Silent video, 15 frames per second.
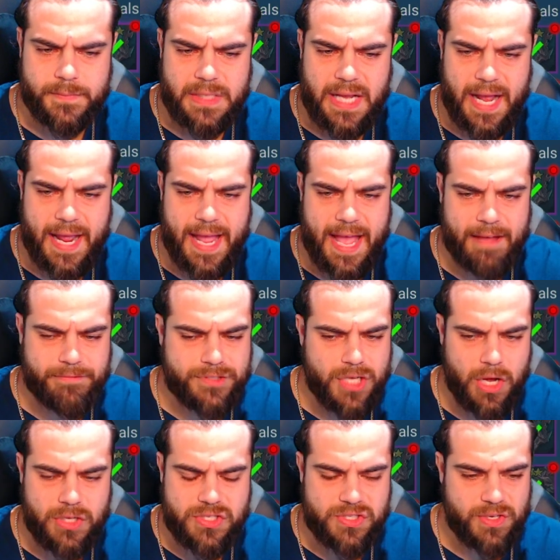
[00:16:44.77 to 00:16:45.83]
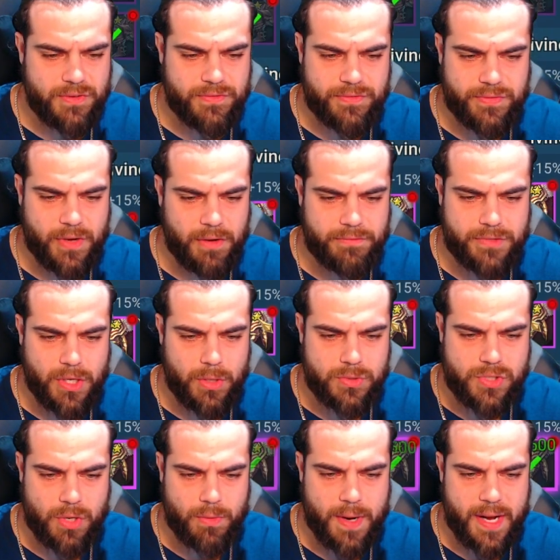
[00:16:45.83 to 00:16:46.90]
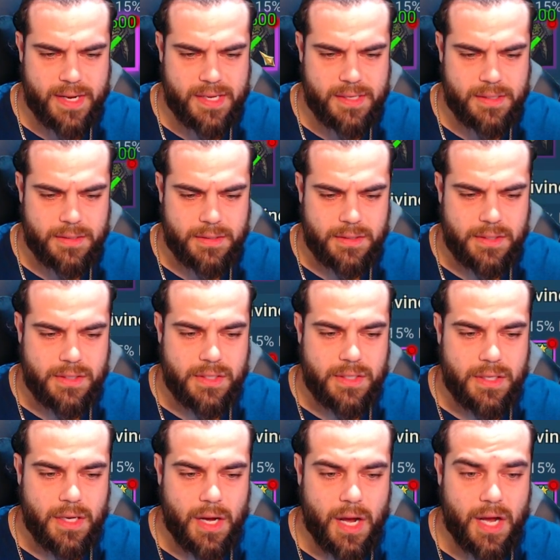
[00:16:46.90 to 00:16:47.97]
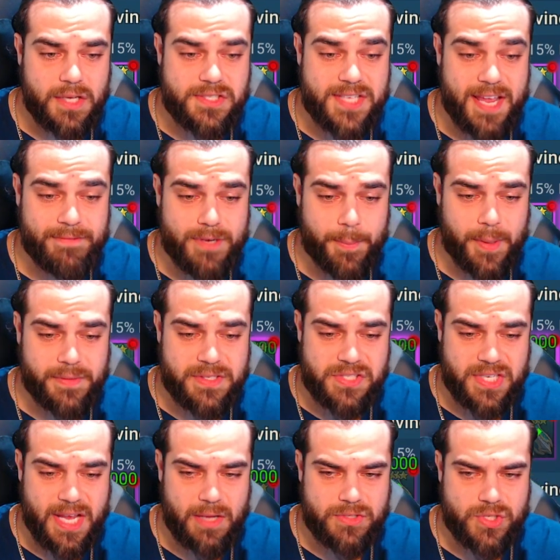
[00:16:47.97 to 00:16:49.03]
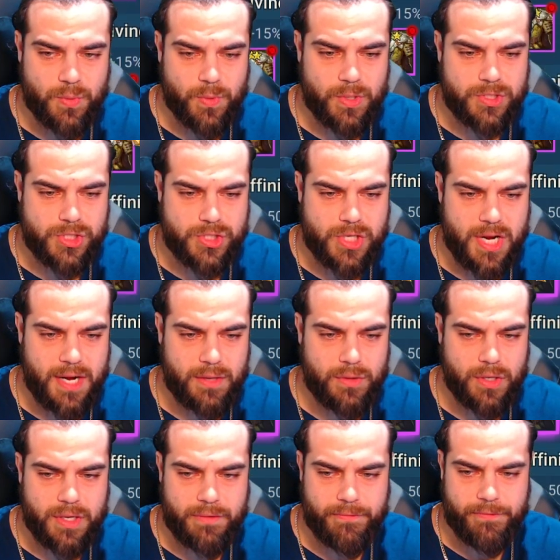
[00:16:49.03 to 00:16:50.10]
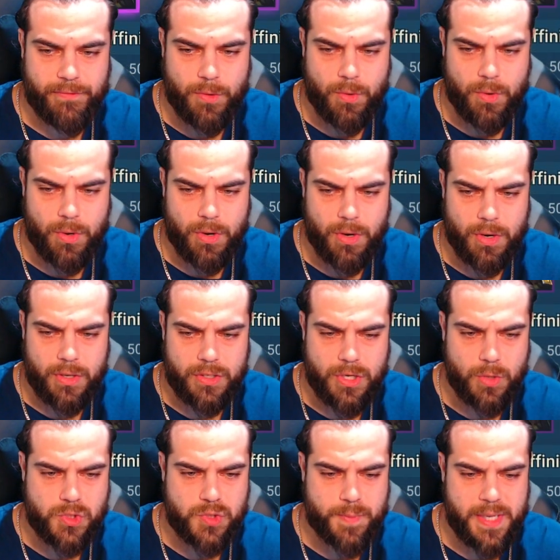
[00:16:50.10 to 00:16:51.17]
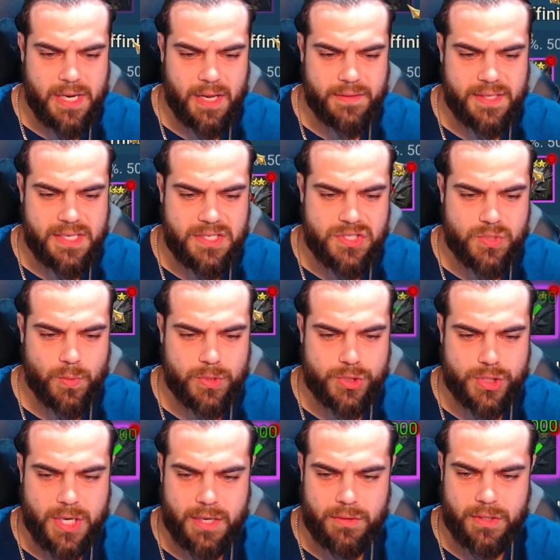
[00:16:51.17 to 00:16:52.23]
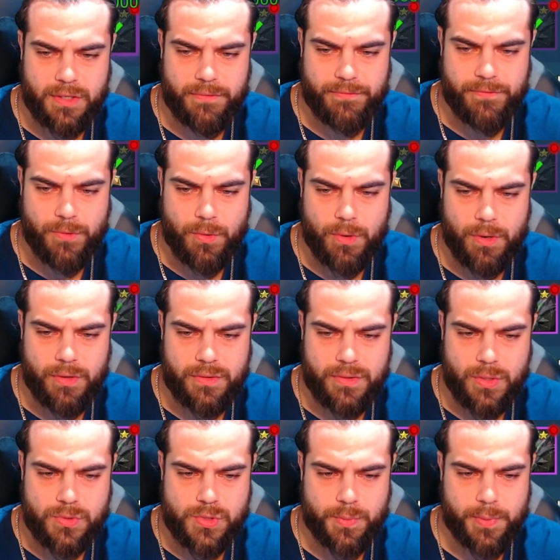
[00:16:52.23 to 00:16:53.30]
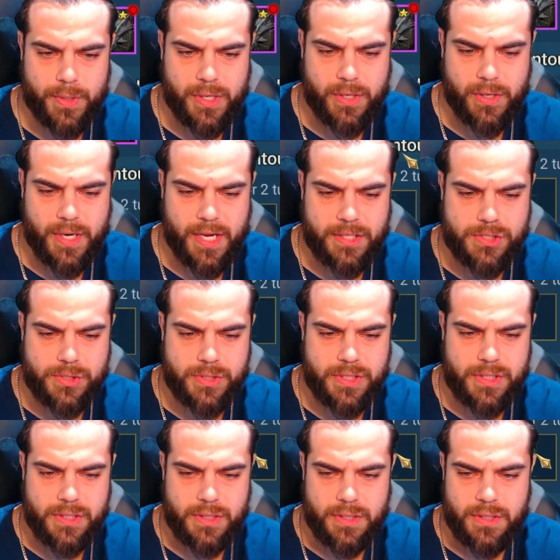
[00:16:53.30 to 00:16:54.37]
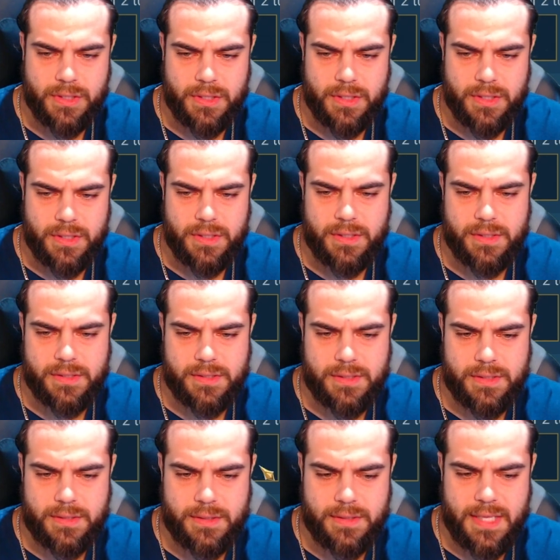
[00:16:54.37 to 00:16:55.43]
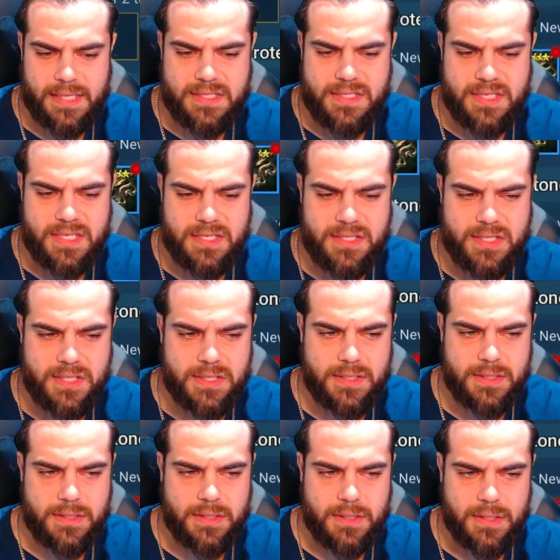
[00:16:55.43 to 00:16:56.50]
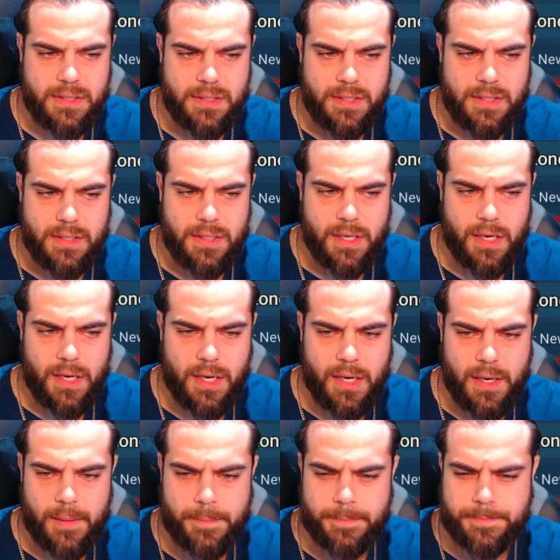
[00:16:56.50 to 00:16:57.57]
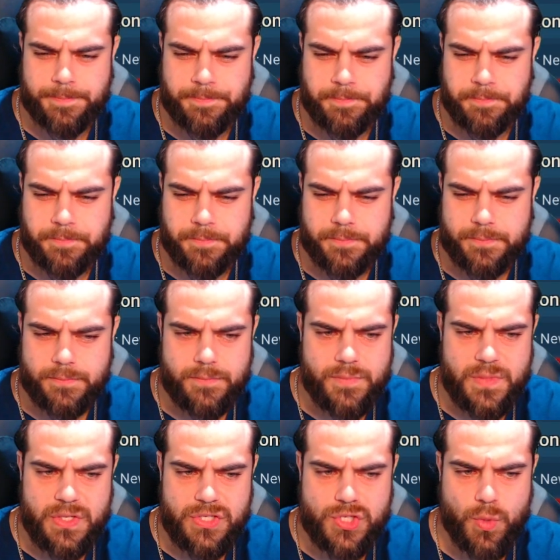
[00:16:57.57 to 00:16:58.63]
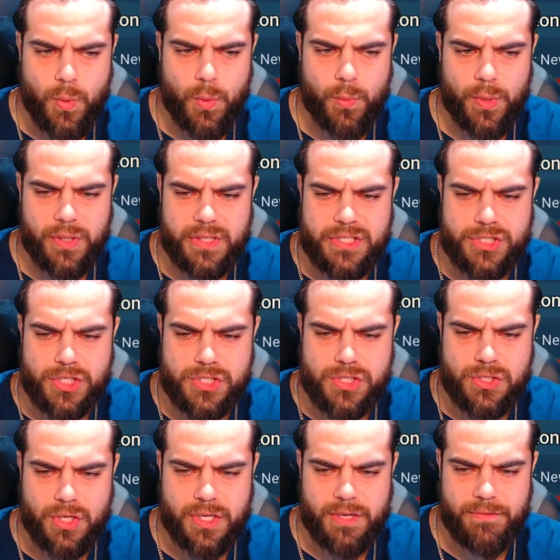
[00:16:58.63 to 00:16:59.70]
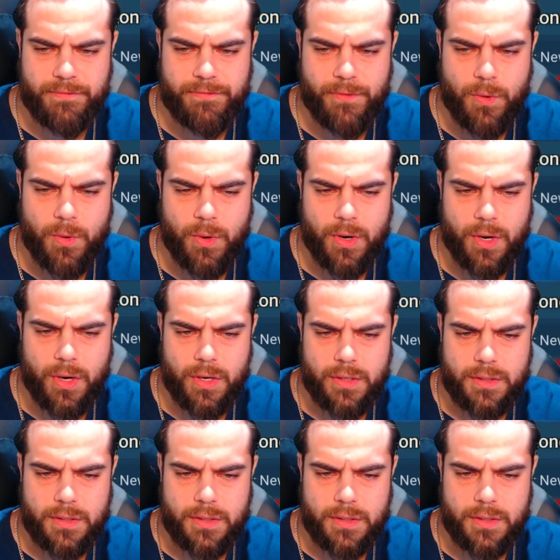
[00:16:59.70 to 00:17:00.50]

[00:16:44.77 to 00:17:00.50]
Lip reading: have tons of those already saved up on this account, so we're just kind of looking for no speed on these, so we're just kind of looking for those. Are pretty good actually. That's decent. So we're really just looking for